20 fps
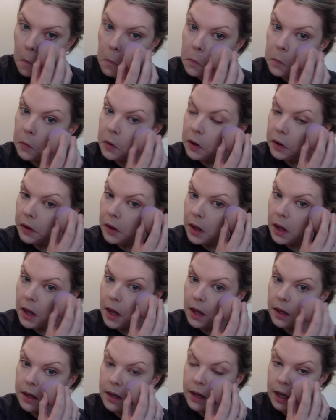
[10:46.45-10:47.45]

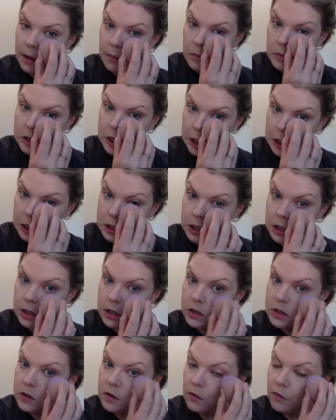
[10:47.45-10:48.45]
really game
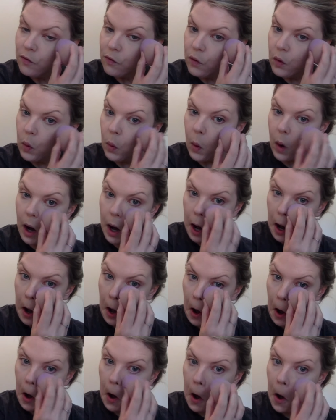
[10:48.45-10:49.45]
changers for
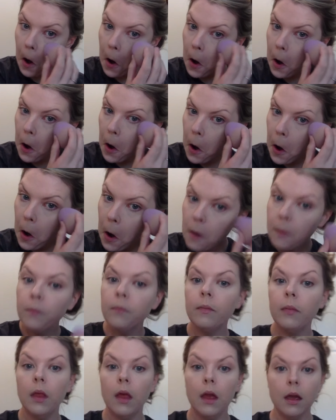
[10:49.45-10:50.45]

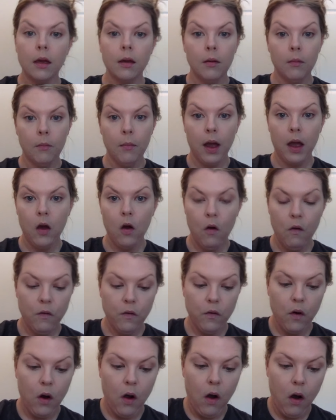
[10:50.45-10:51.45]
like my
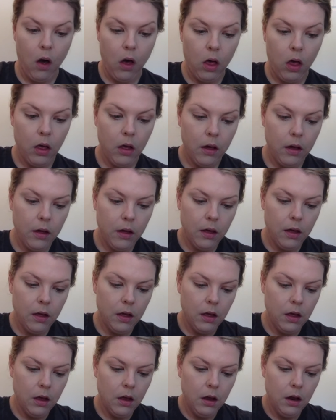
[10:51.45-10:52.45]
overall
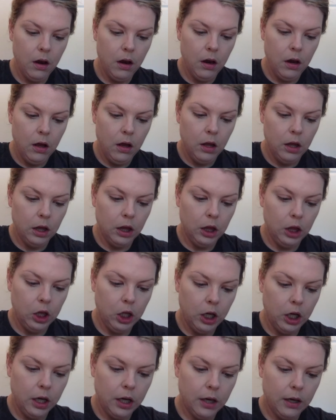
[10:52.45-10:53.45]

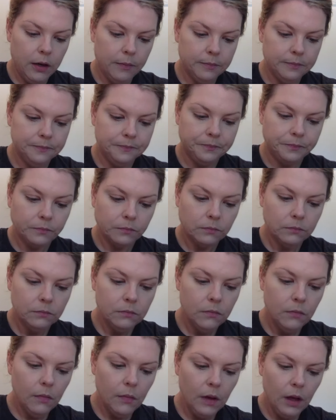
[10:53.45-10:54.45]
look.
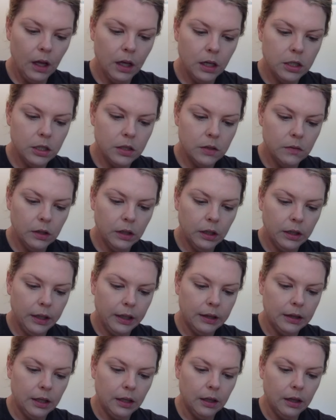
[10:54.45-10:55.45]
I just really
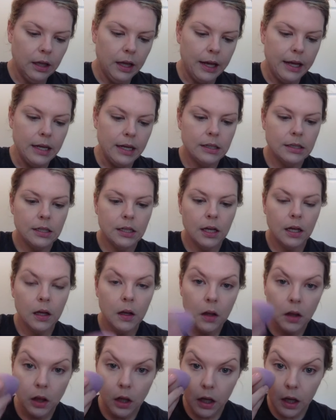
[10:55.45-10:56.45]
like the light
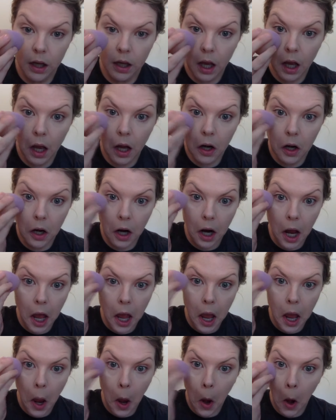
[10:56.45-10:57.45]
looking under eye.